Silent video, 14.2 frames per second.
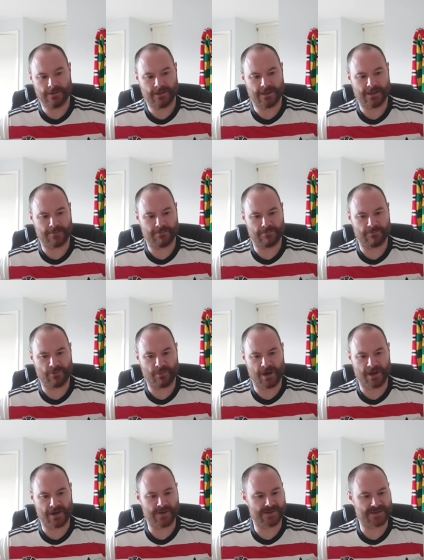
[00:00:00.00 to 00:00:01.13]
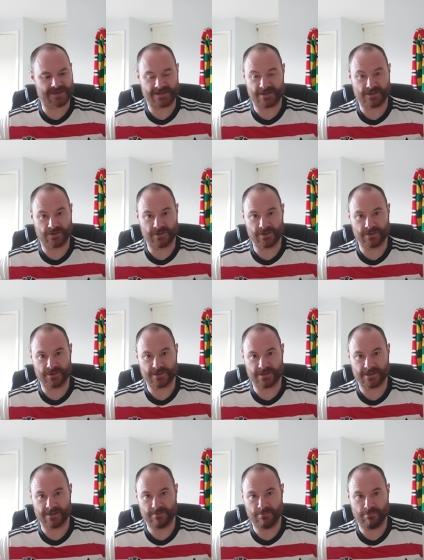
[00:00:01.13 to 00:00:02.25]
Romano says it's done and dusted,